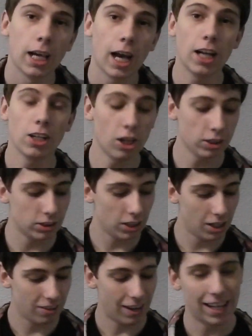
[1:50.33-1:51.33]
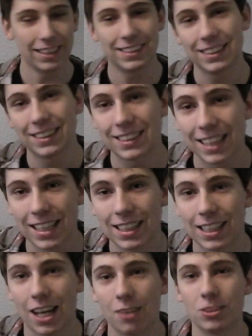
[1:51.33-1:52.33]
And also, I did say
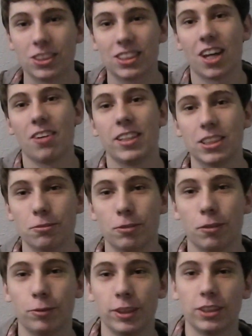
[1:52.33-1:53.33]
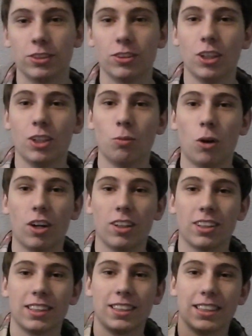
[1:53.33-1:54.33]
that I was going to reveal
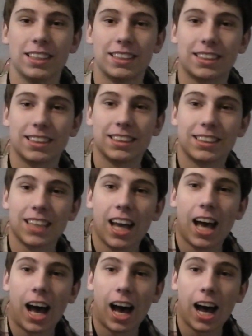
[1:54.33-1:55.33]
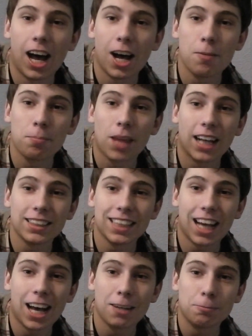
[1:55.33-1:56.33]
what this is um, as
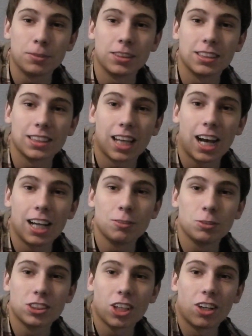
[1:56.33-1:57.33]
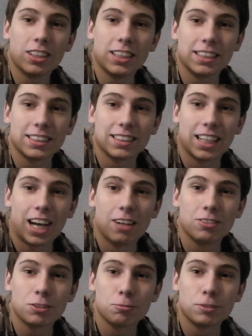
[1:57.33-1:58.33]
it happens, I was on the internet,
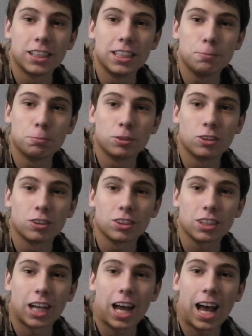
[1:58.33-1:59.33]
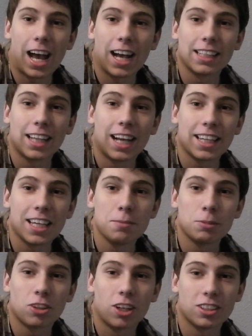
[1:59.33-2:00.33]
I was really bored, and I
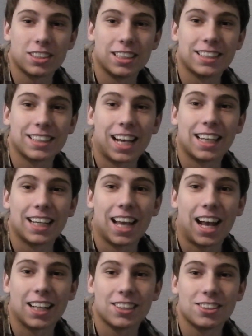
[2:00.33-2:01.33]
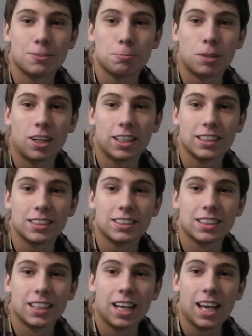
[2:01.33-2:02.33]
came across this, and I had to buy it.